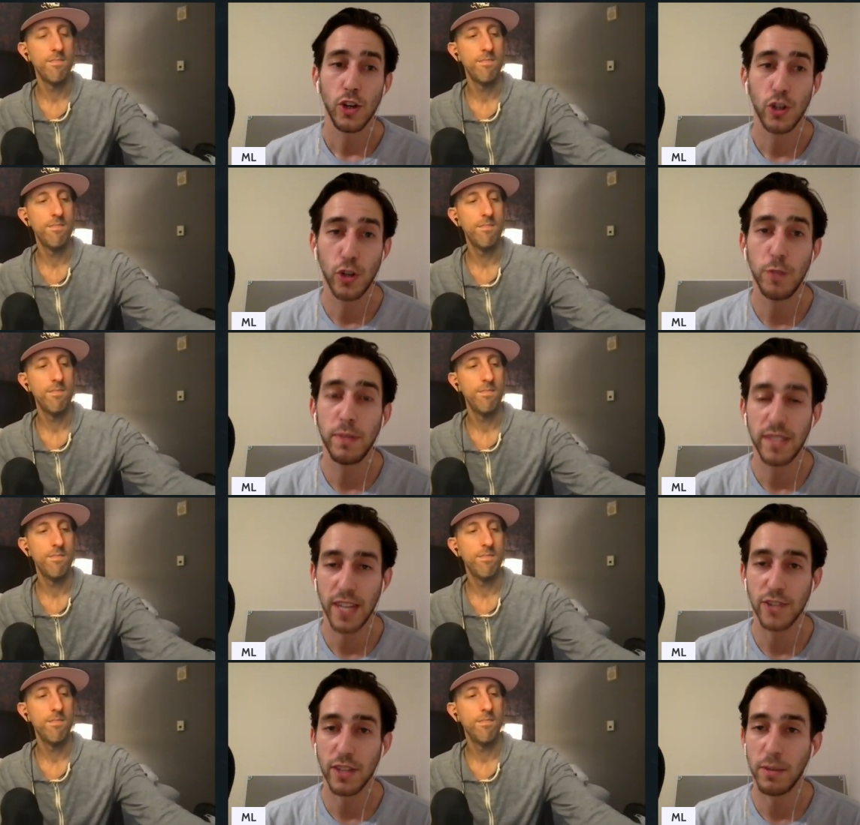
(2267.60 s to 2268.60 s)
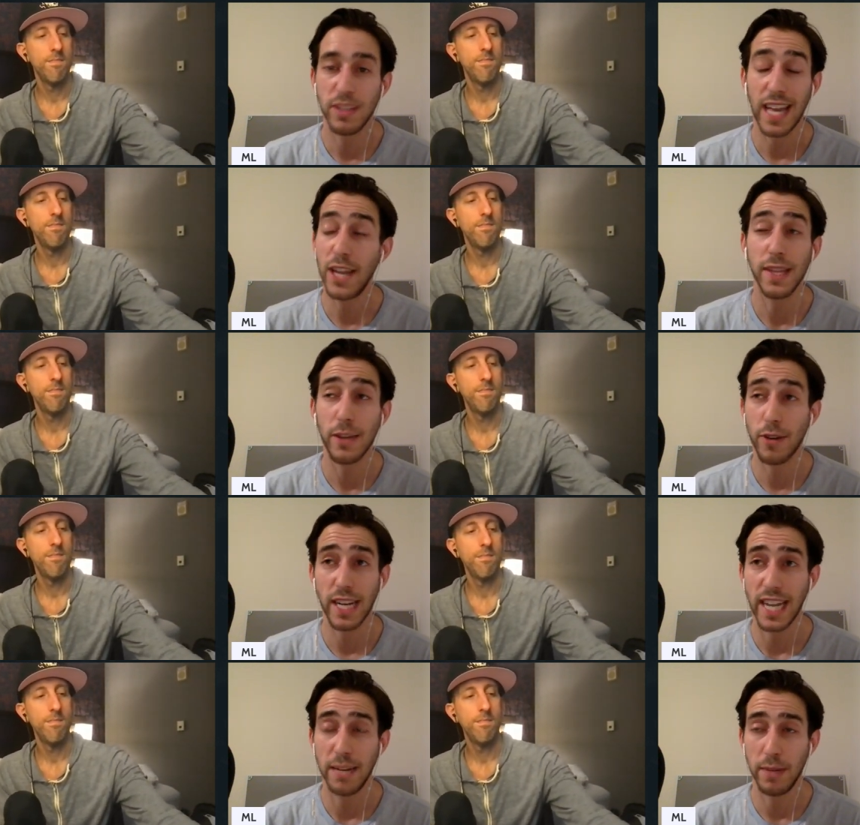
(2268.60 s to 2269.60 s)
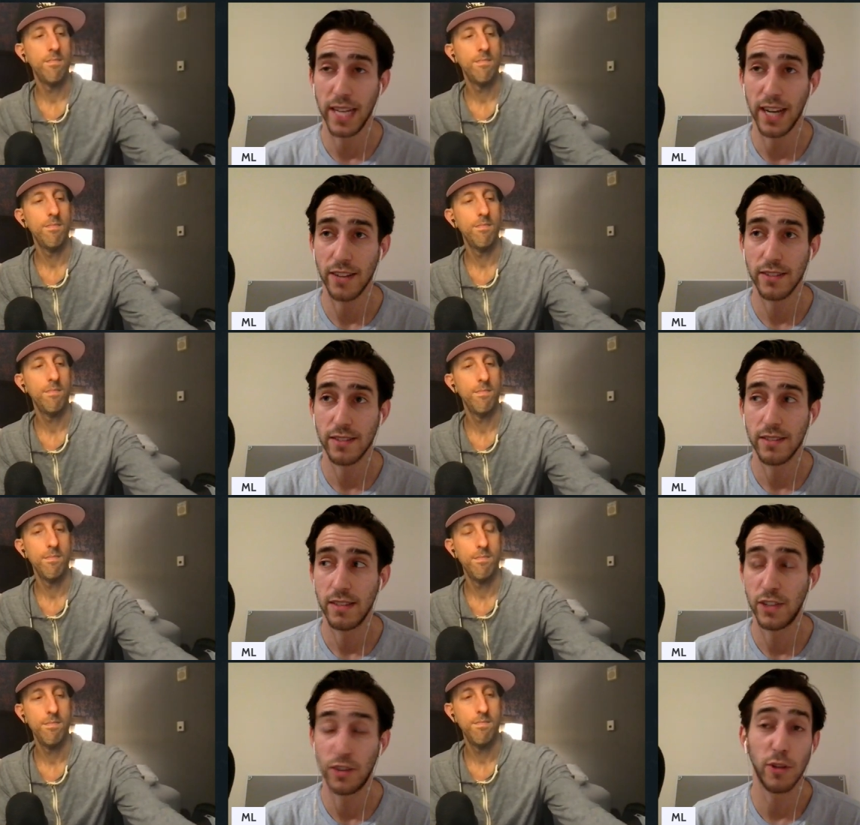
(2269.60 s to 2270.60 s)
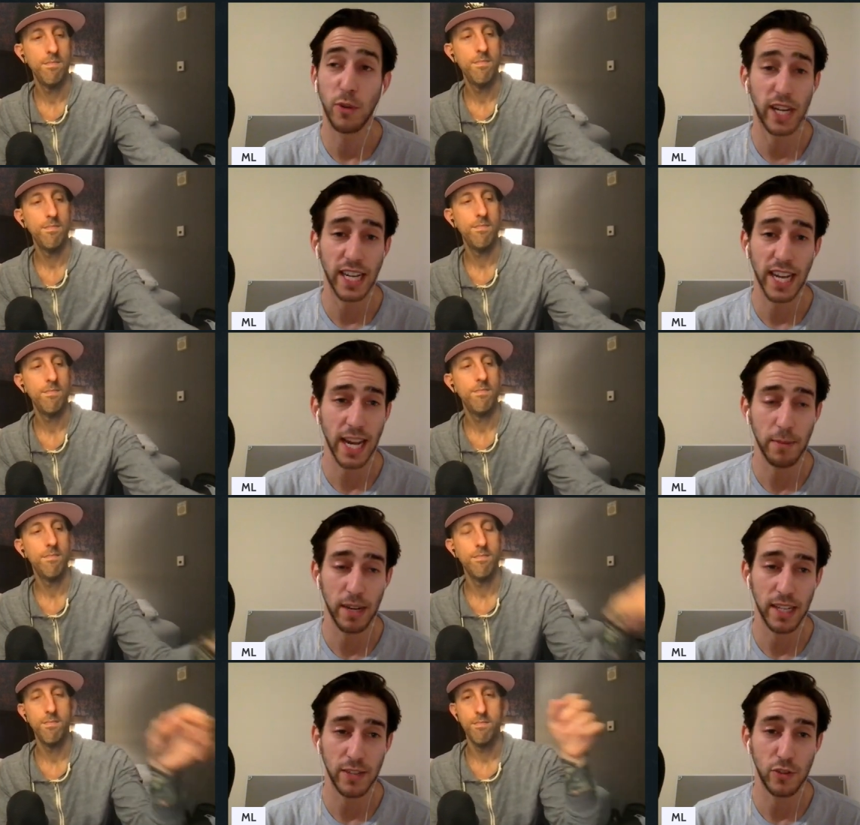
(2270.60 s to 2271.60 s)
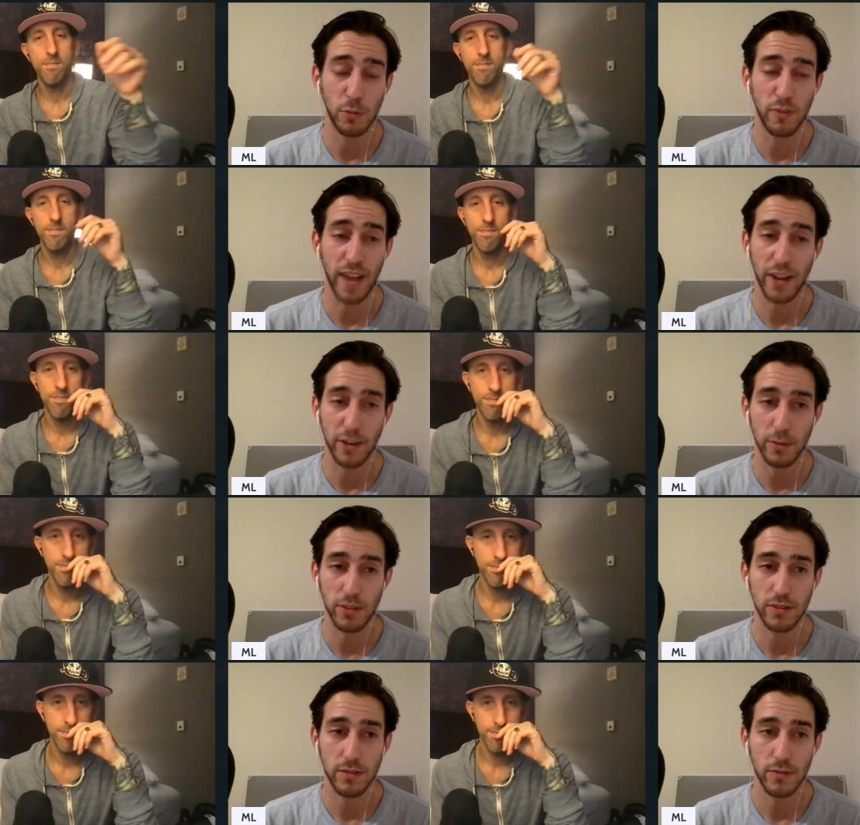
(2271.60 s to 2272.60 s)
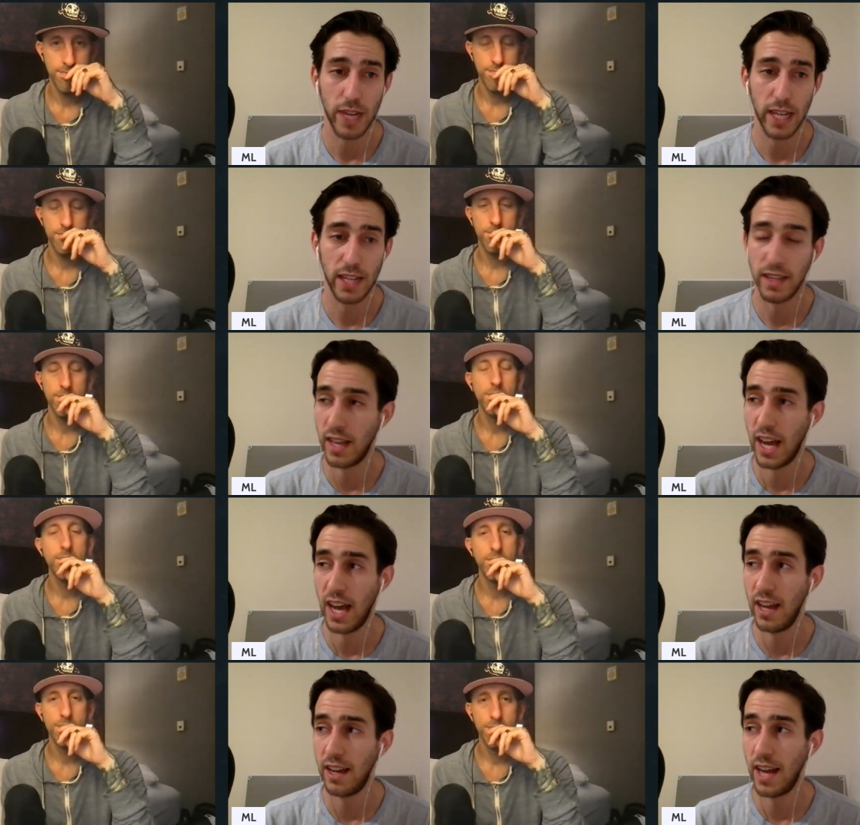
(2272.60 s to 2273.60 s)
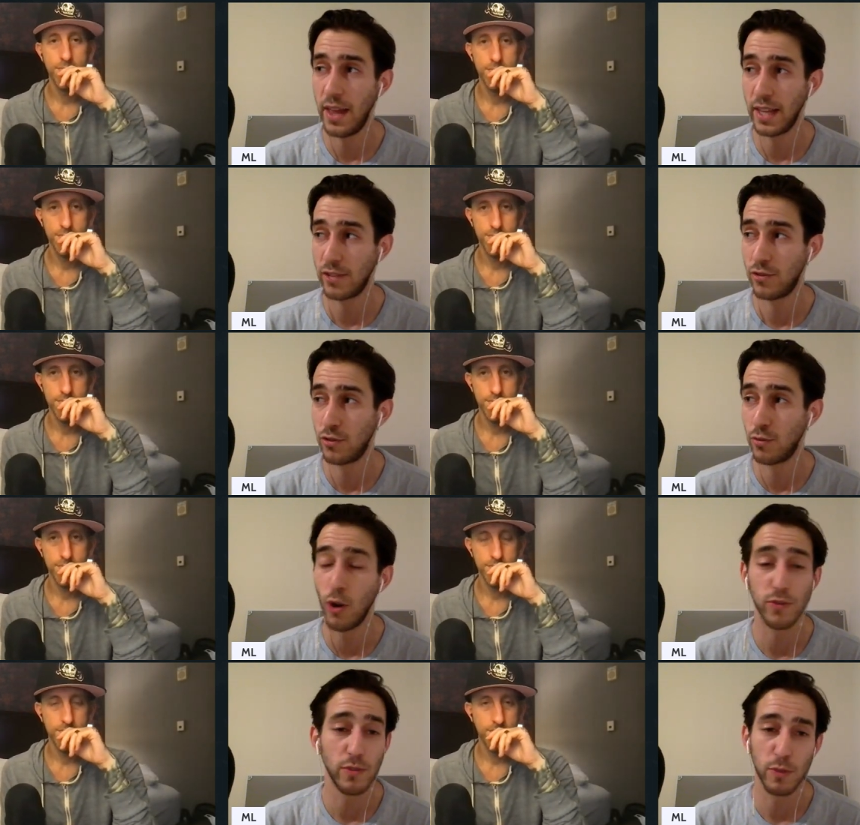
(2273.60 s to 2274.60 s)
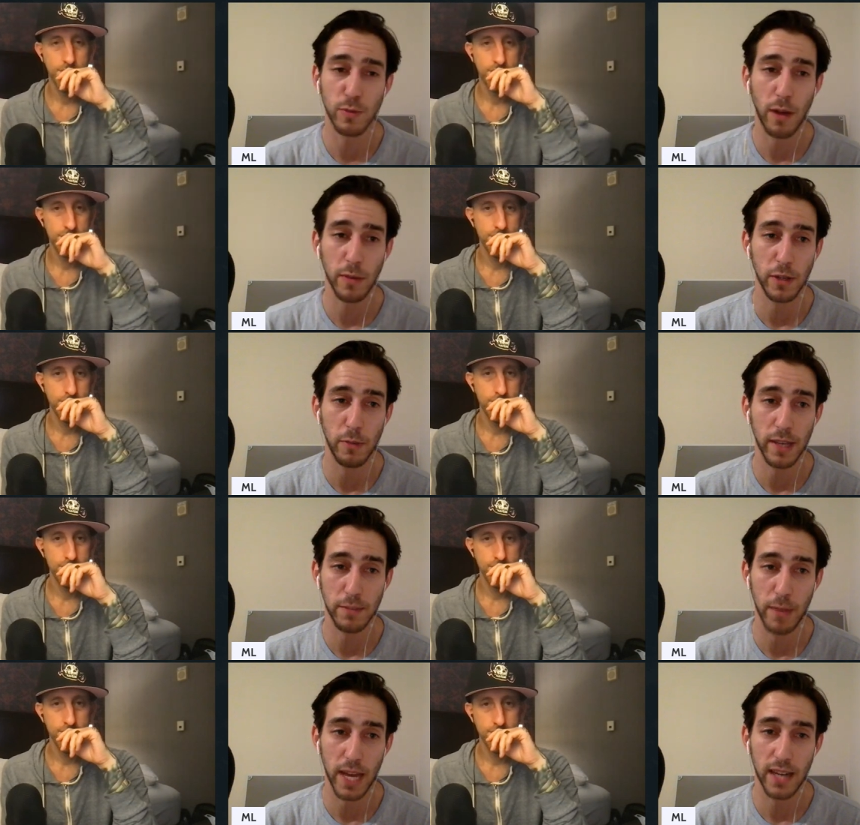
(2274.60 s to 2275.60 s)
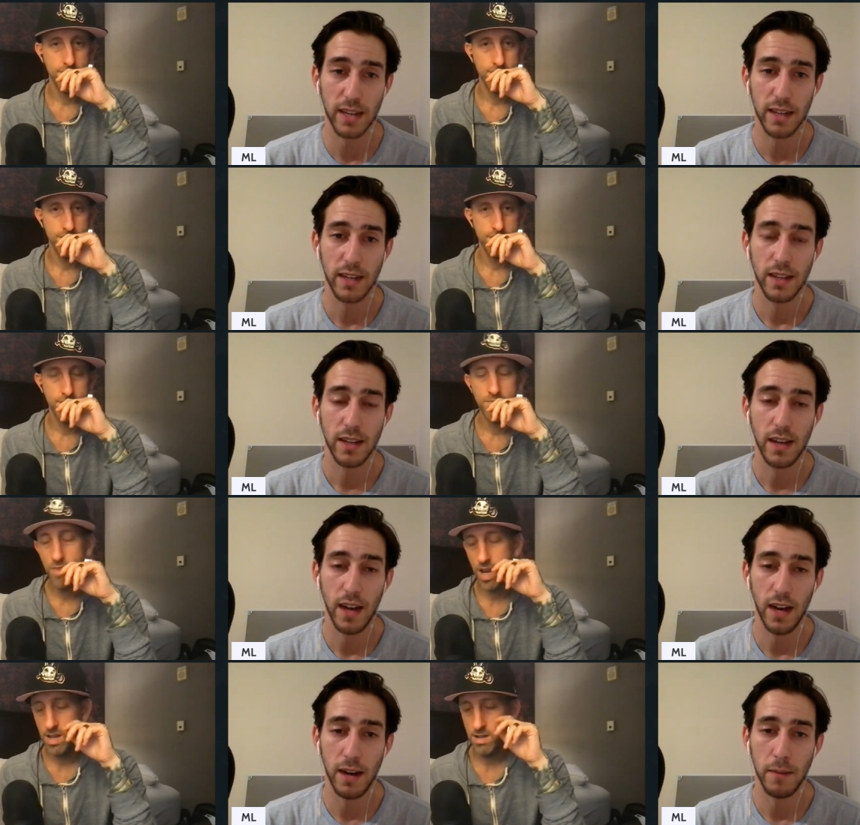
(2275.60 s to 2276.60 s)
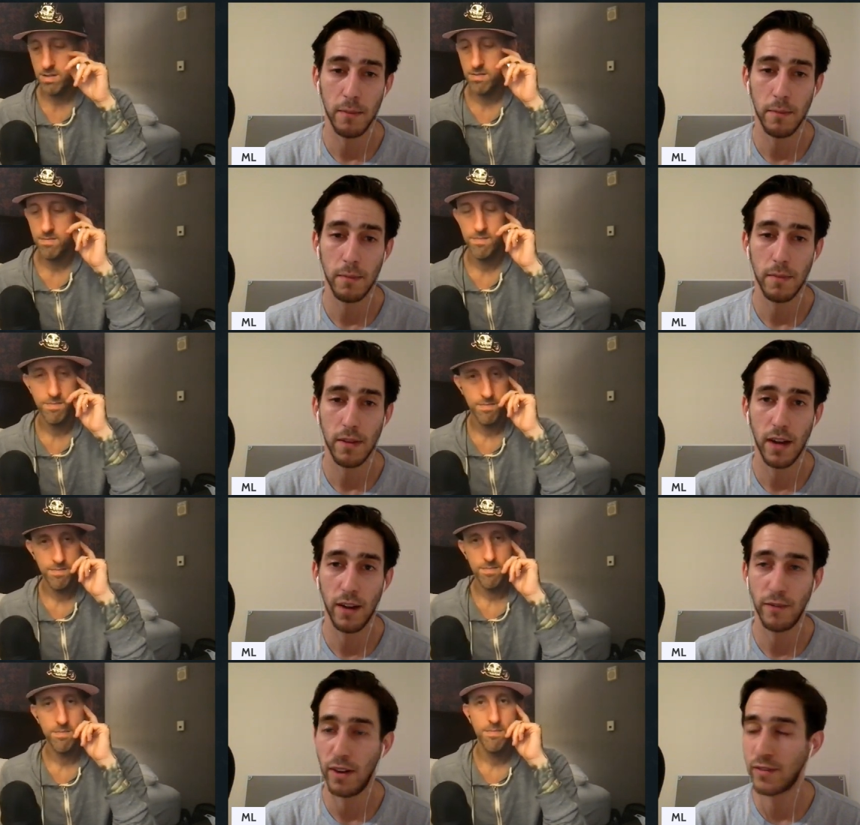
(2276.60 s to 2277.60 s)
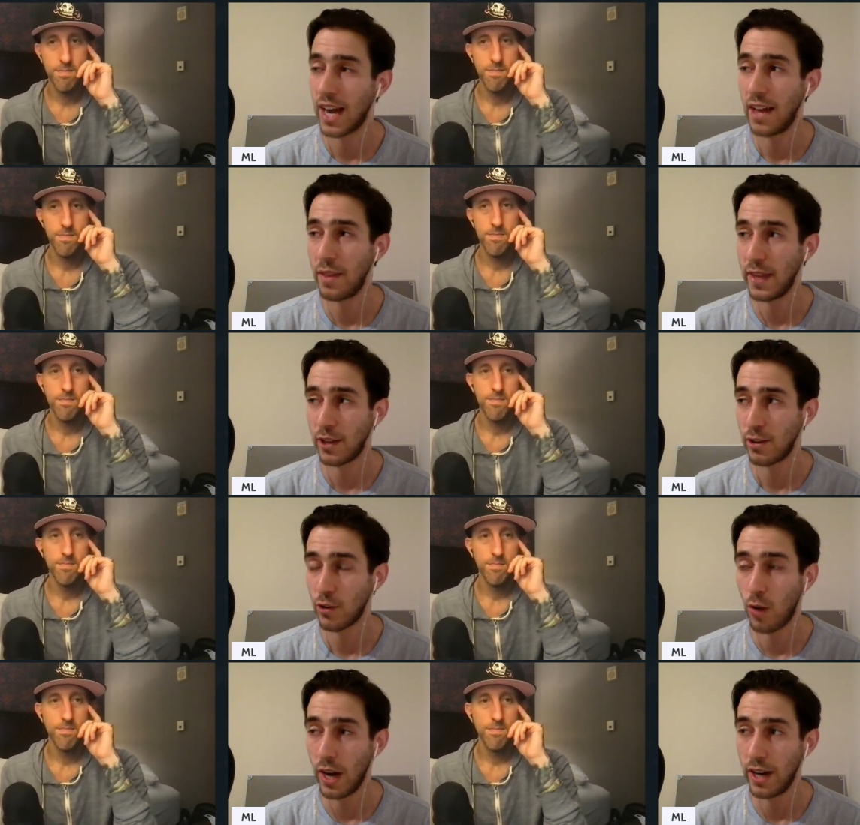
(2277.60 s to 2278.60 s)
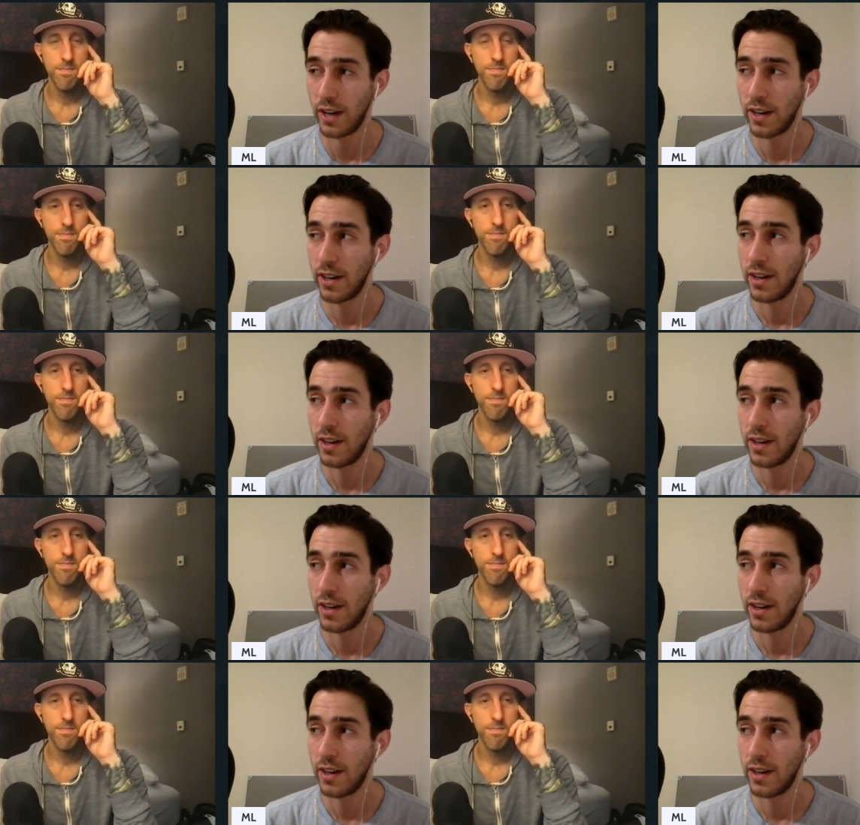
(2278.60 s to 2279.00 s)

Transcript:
Speaker 1: could potentially because I didn't think they were getting anybody else. They certainly weren't getting anybody super valuable, right? I, I think DeRozan was probably your best bet um, right. of of guy that they could acquire.